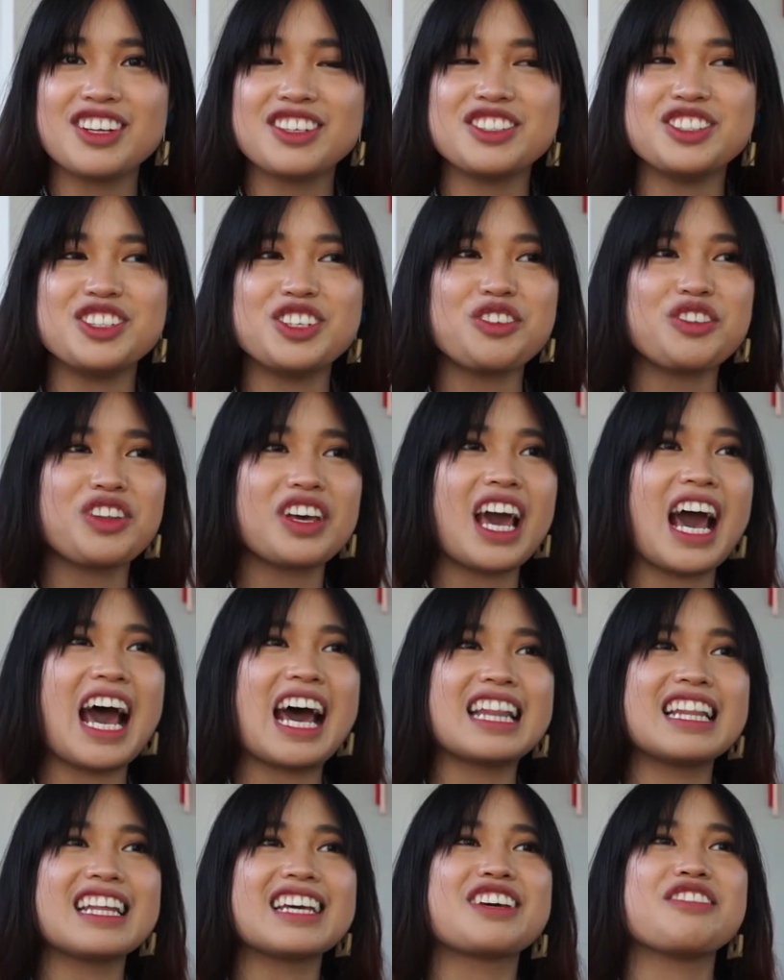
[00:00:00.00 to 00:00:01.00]
you know, they
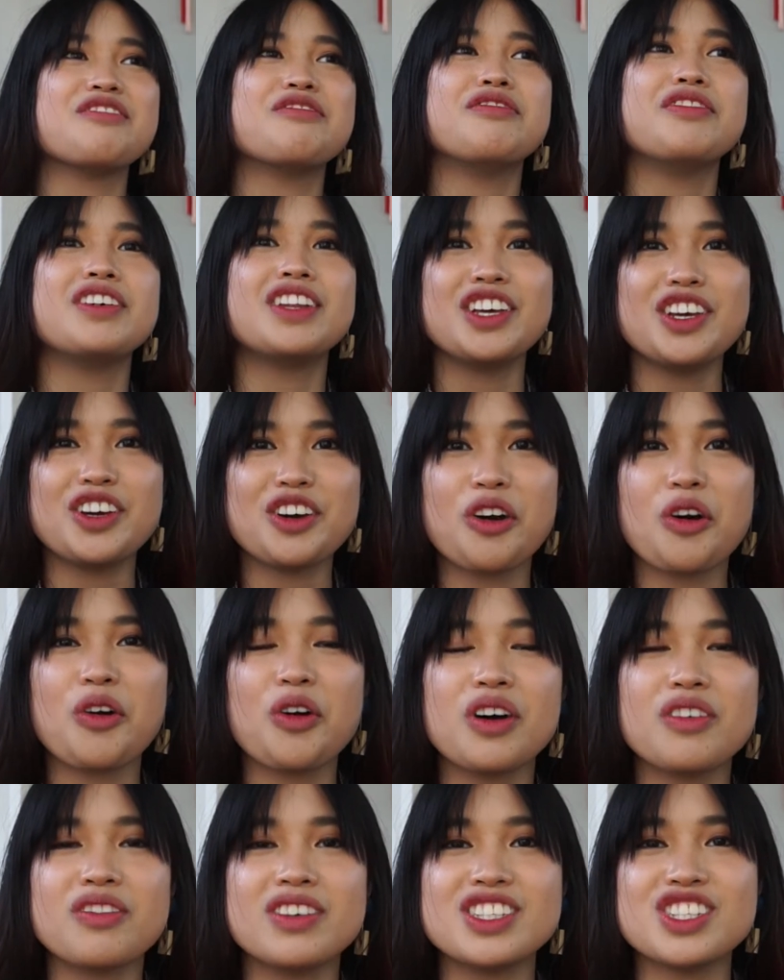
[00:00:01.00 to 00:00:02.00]
had like a video
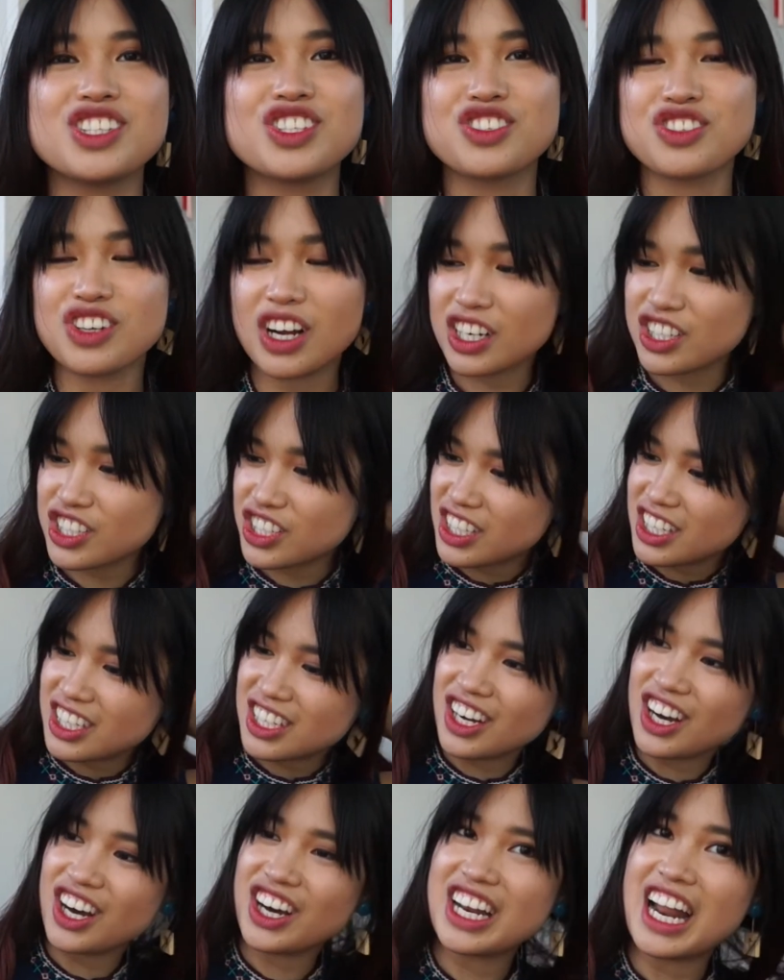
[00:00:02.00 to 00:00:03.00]
of instruction
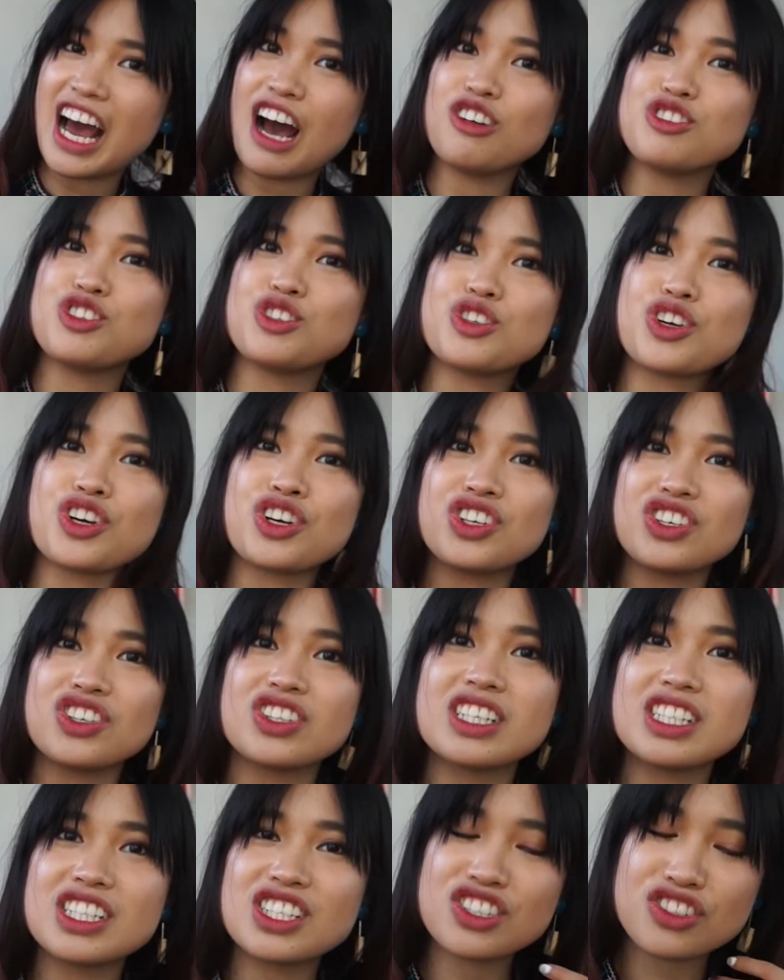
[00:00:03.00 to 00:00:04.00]
on how to curl
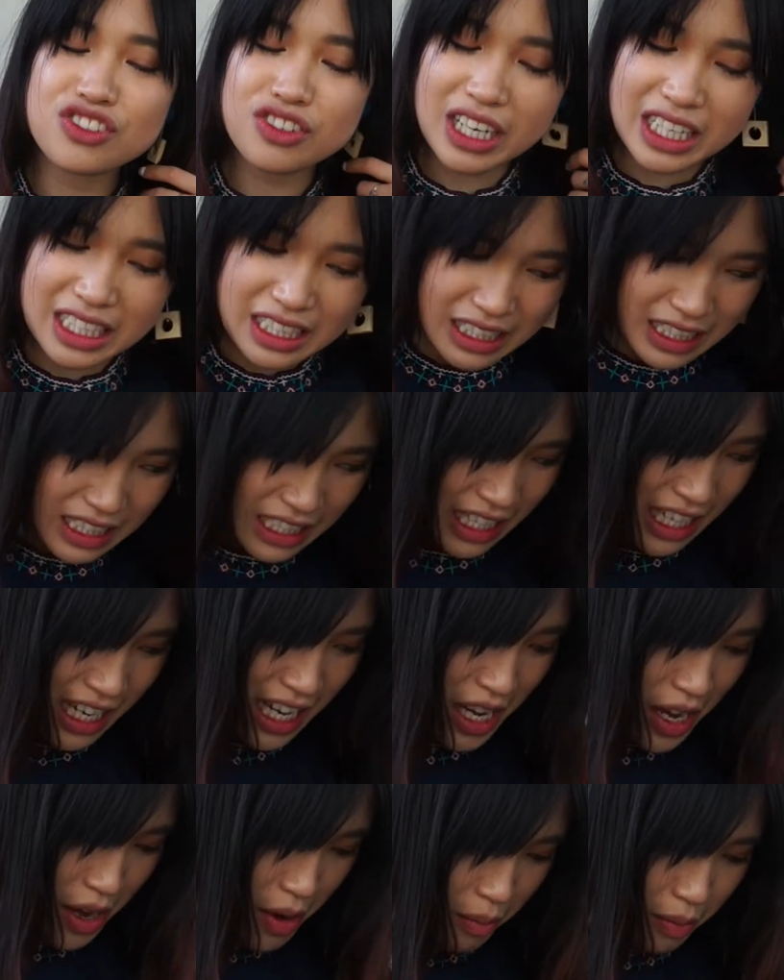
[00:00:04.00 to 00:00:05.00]
this correctly.
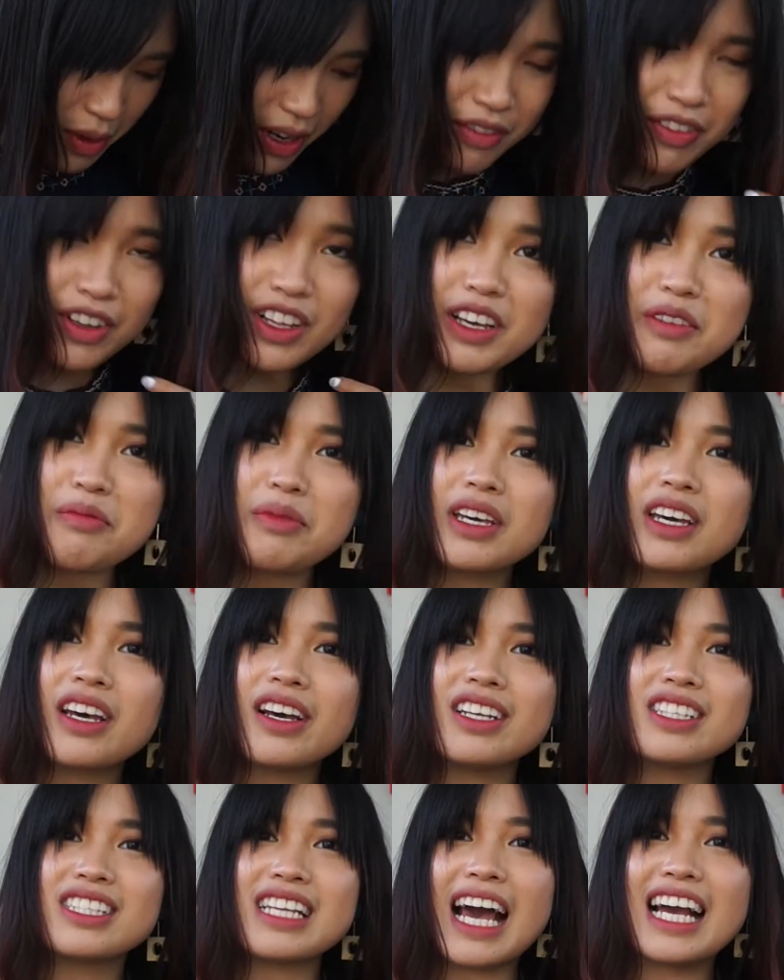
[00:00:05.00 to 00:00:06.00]
But I feel like
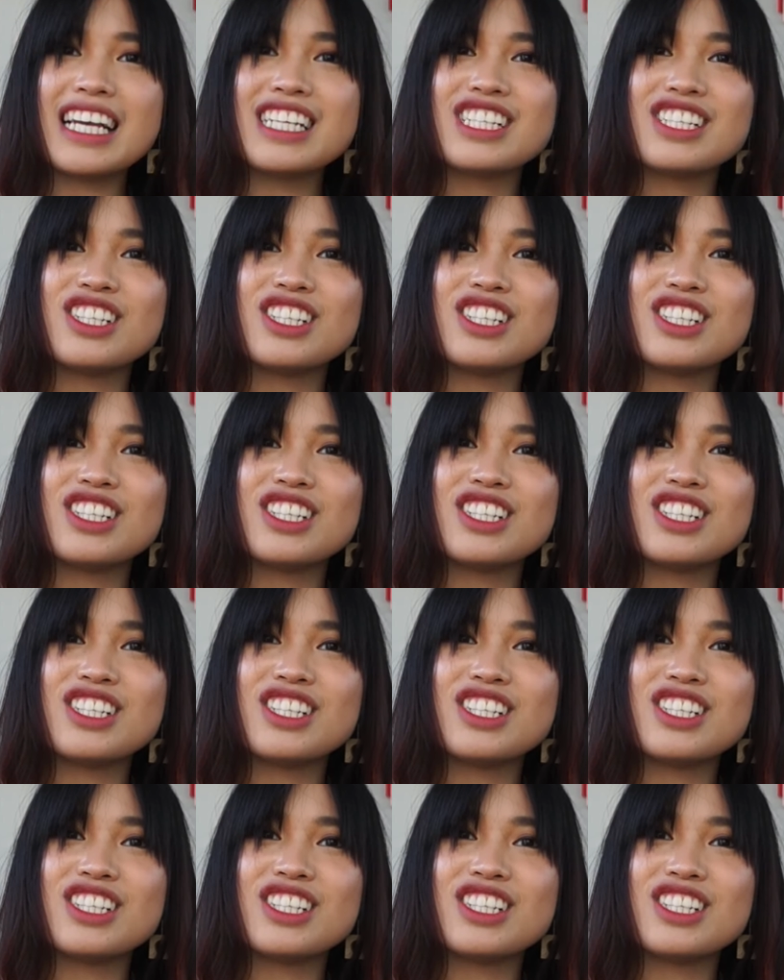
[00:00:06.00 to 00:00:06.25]
because I